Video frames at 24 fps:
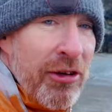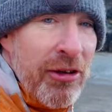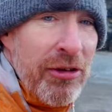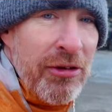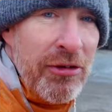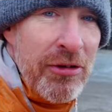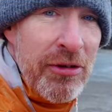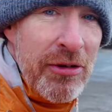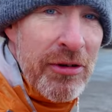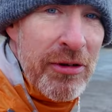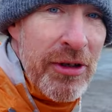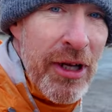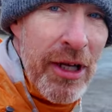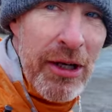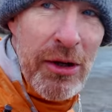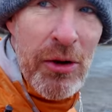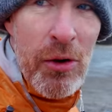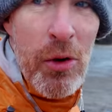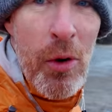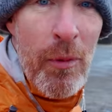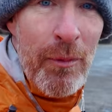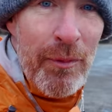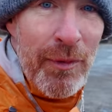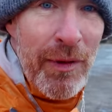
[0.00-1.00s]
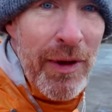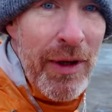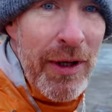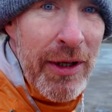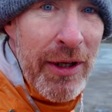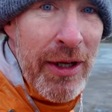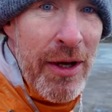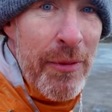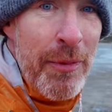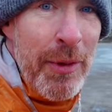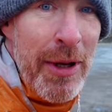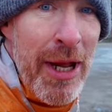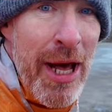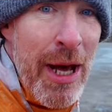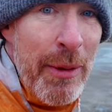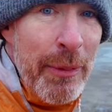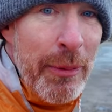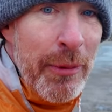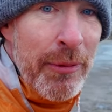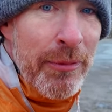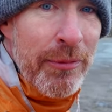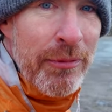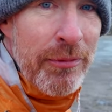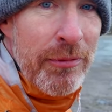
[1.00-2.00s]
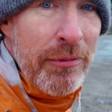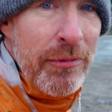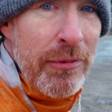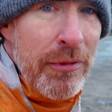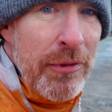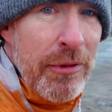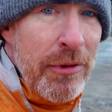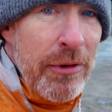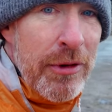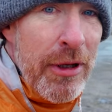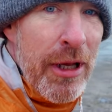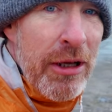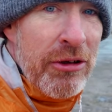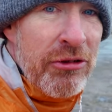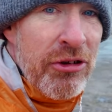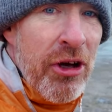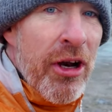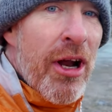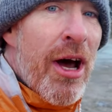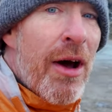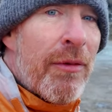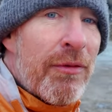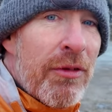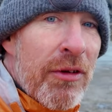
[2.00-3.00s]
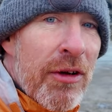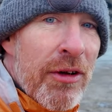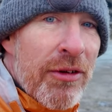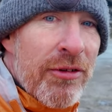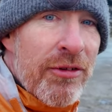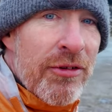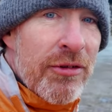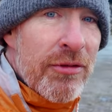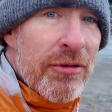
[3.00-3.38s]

it, then hopefully it will happen. Next shot after this.